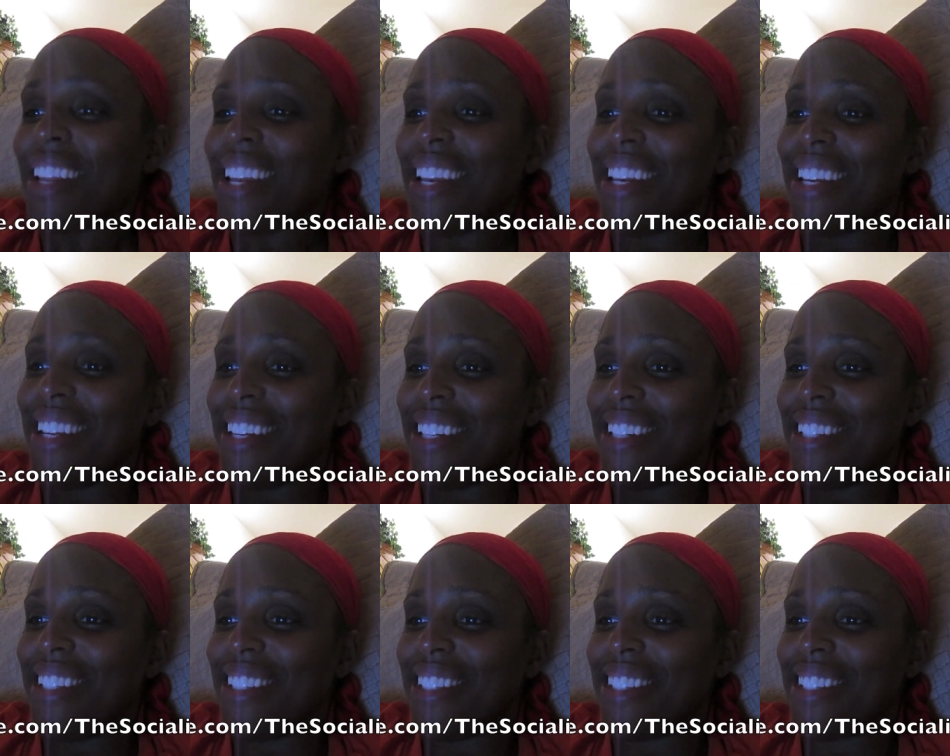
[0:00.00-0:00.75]

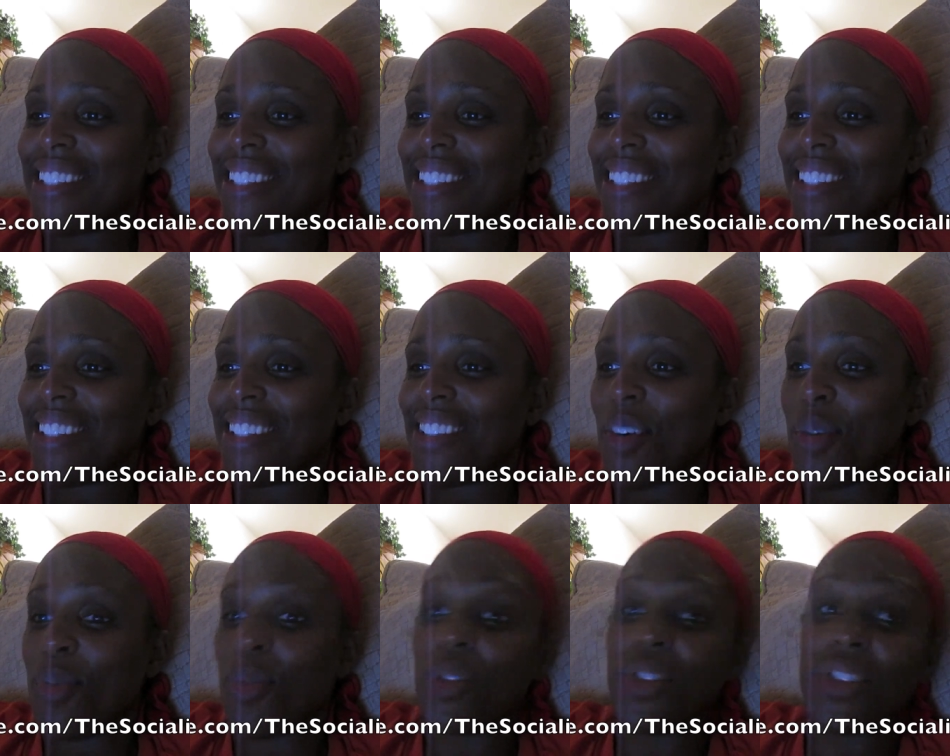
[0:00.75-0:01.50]
is
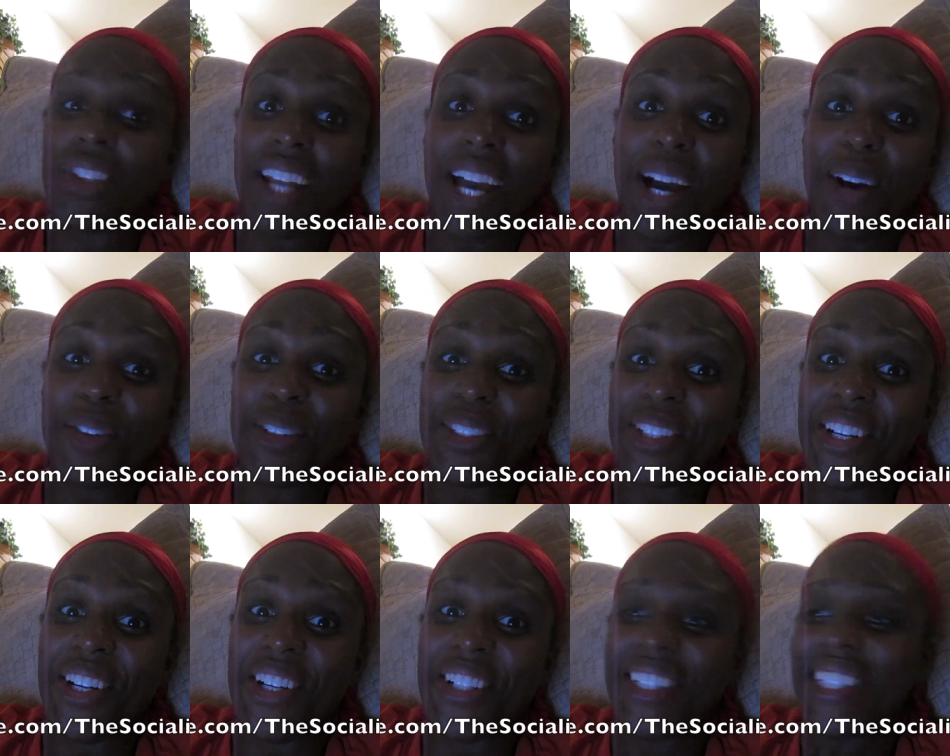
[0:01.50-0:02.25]
almost an hour
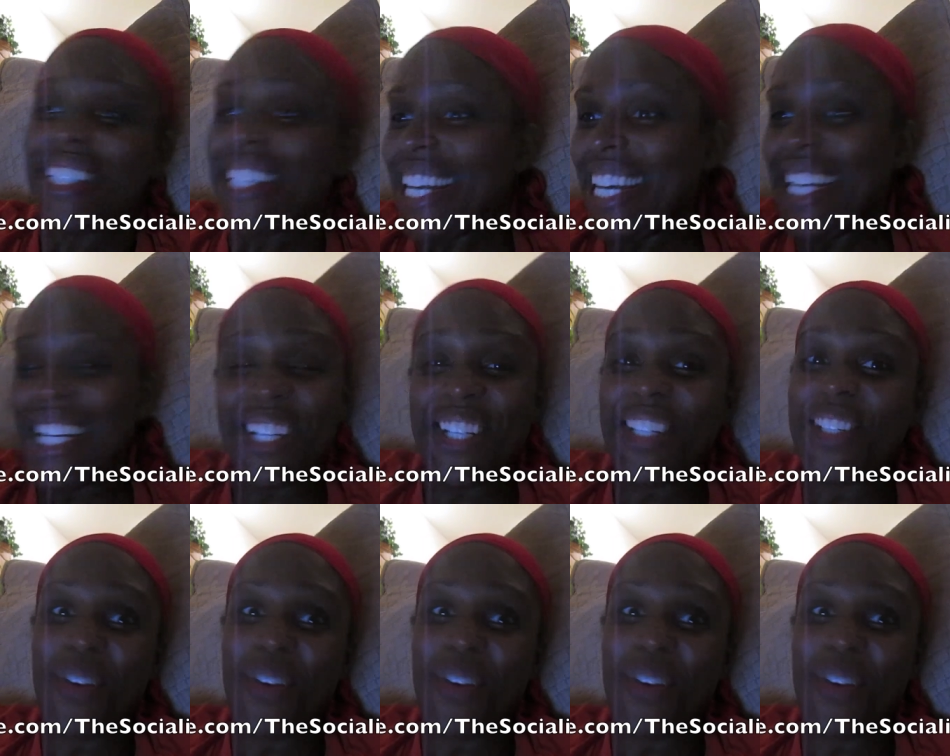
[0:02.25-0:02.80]
long, and it just